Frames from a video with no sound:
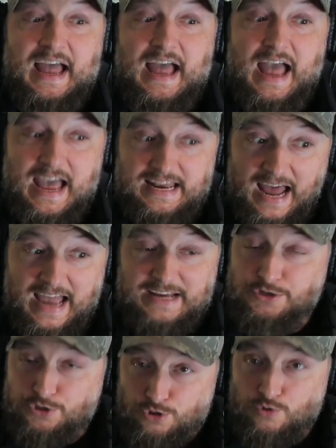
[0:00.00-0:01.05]
And I
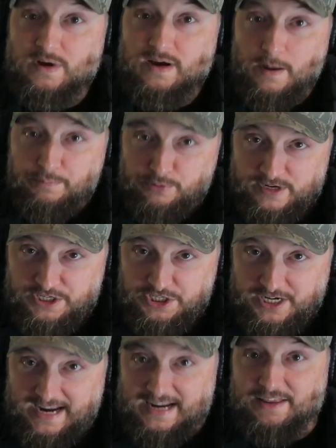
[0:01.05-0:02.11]
do
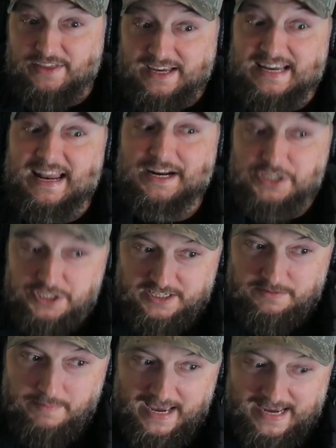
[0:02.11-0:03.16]
appreciate the connections
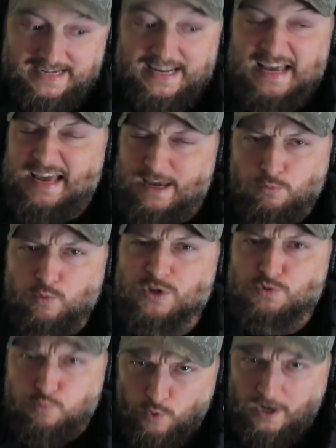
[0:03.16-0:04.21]
it made. It
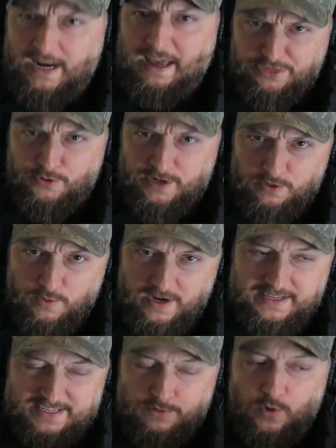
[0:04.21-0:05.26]
was what I thought it
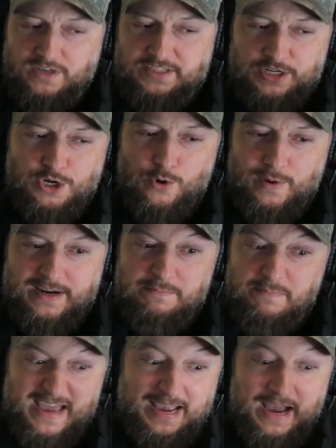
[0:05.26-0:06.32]
was. It wasn't going to
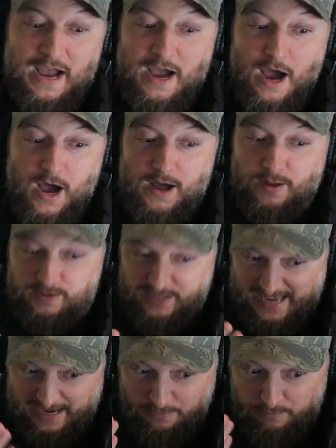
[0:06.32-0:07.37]
make,
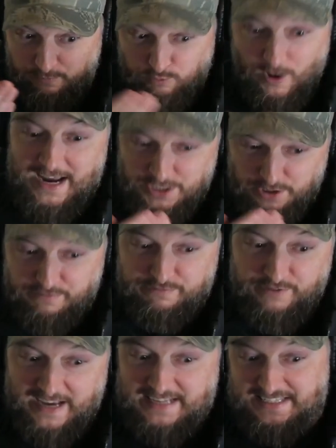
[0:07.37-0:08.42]
like, right in your
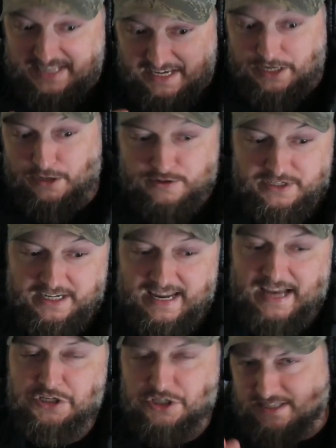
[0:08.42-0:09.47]
face, like, here's
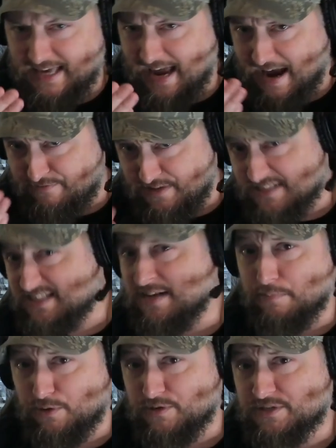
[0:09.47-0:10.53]
connections. They have the
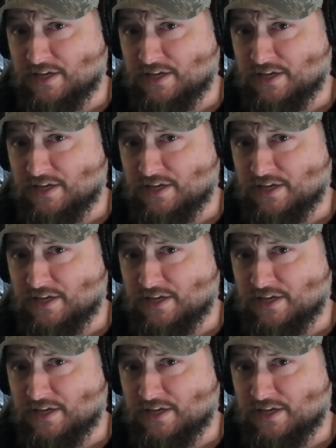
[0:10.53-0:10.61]
symbols